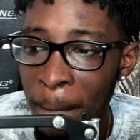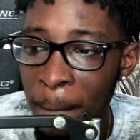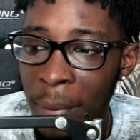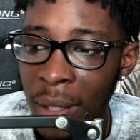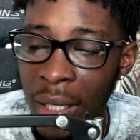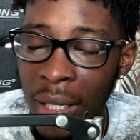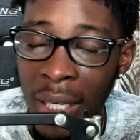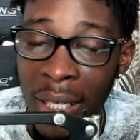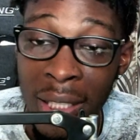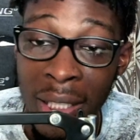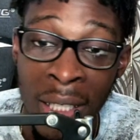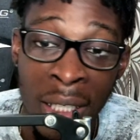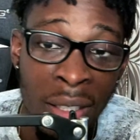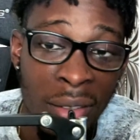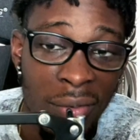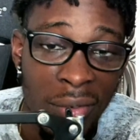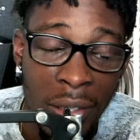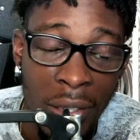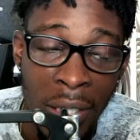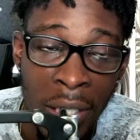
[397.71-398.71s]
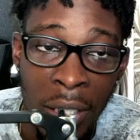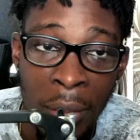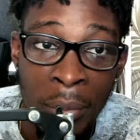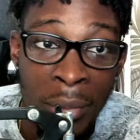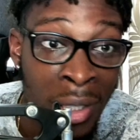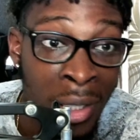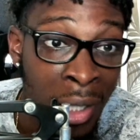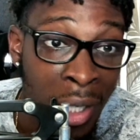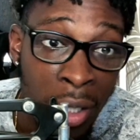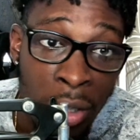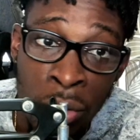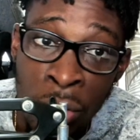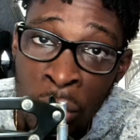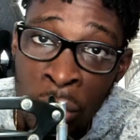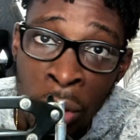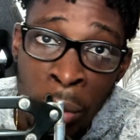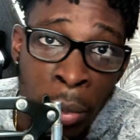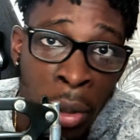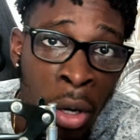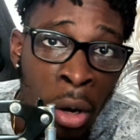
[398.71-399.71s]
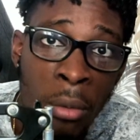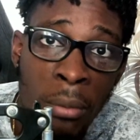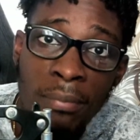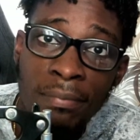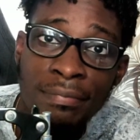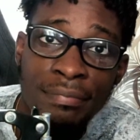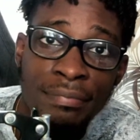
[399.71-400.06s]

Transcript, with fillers: But at the end of the day, I'm gonna let you know, bro,